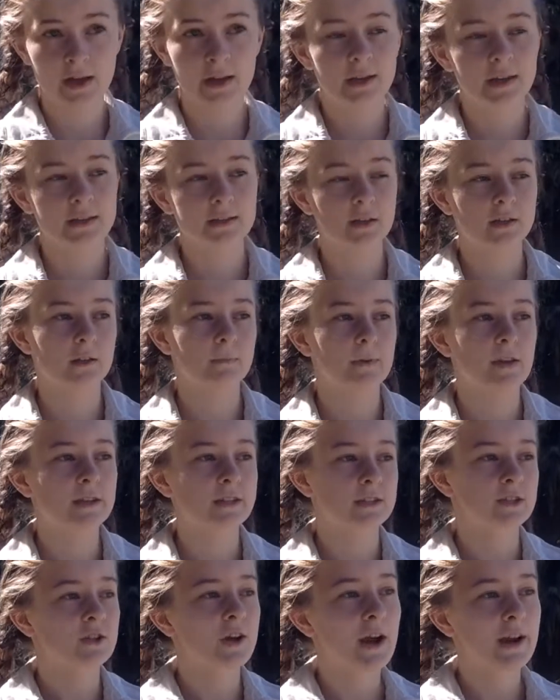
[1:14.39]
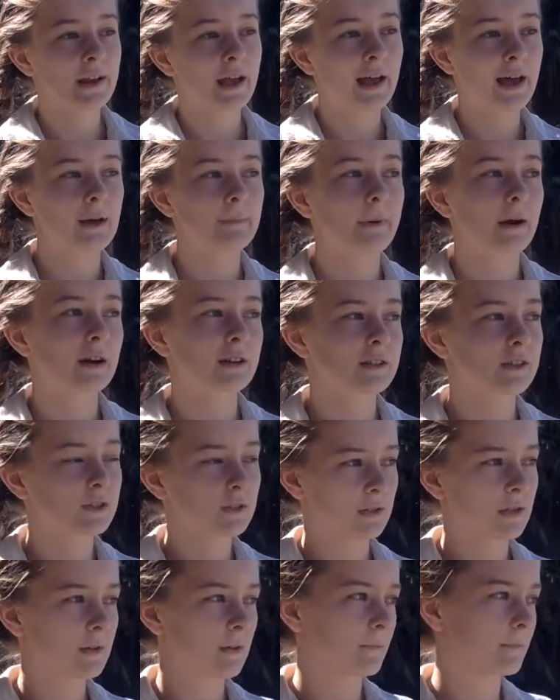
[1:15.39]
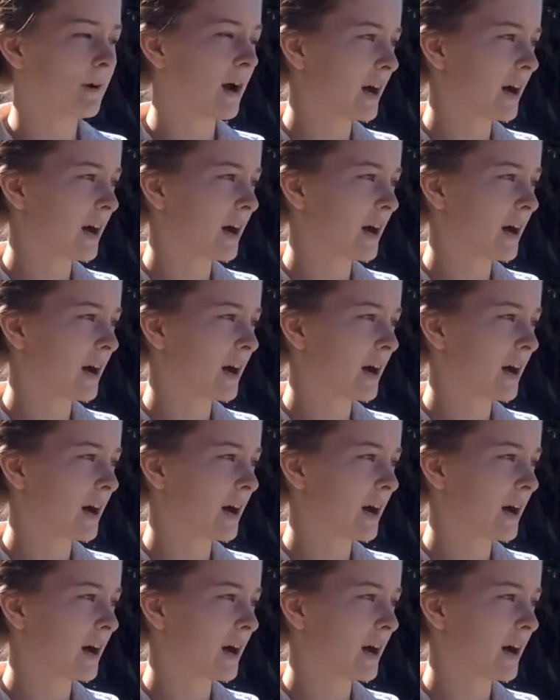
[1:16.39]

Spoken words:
is going to be to try and help our student